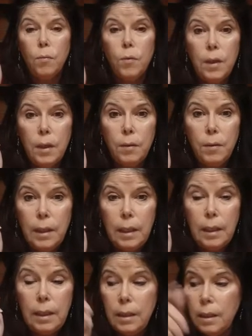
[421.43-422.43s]
really, really
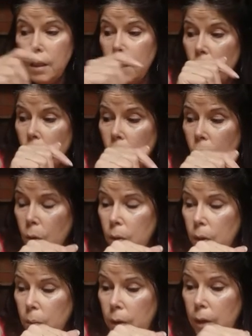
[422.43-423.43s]
easy,
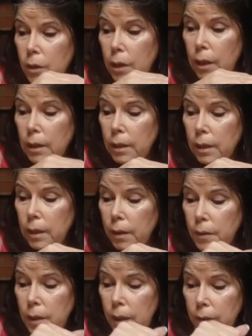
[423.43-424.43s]
quick project. It didn't
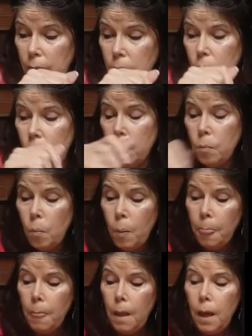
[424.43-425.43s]
even take that long.
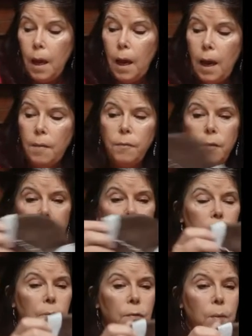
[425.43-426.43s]
I haven't
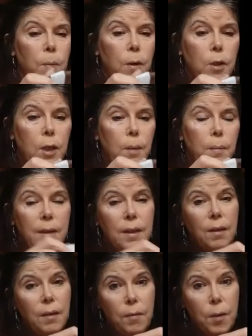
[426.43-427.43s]
finished my footballs yet because
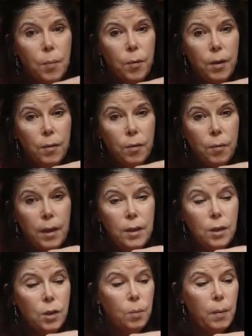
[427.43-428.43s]
I don't have any brown thread
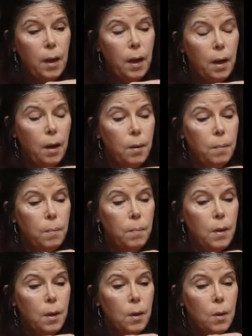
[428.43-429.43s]
to do my
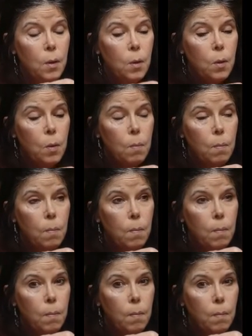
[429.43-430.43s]

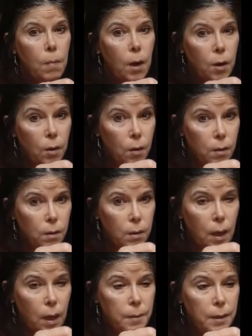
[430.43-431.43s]
my
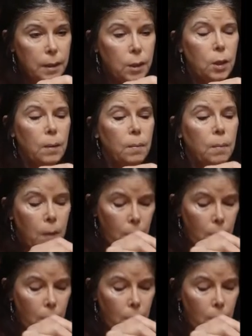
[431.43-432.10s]
top stitching.